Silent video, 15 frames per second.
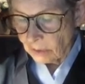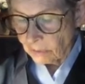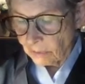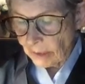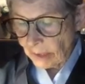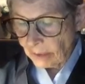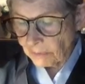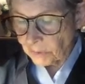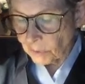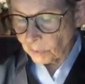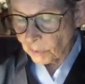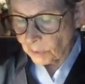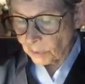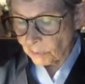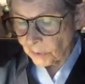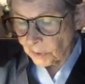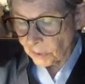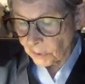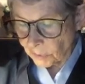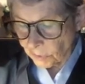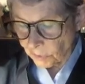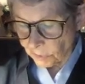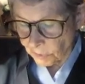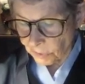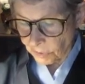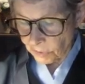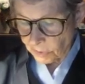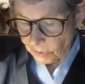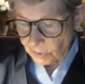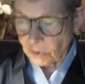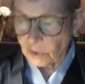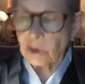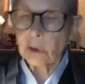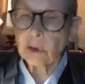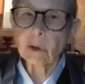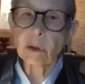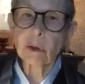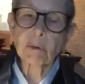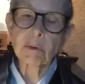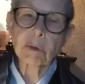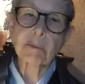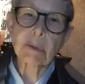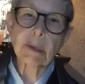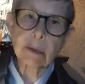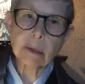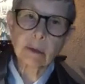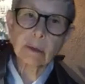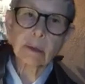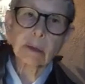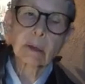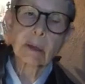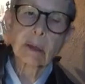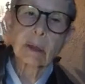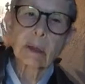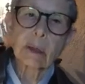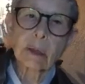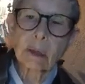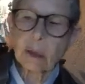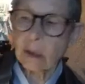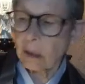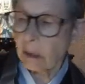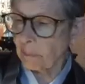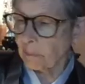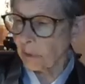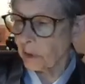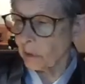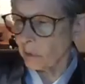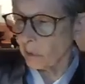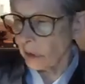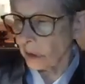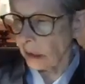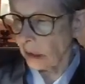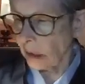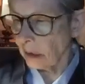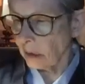We have to work with the truth, or we miss an opportunity.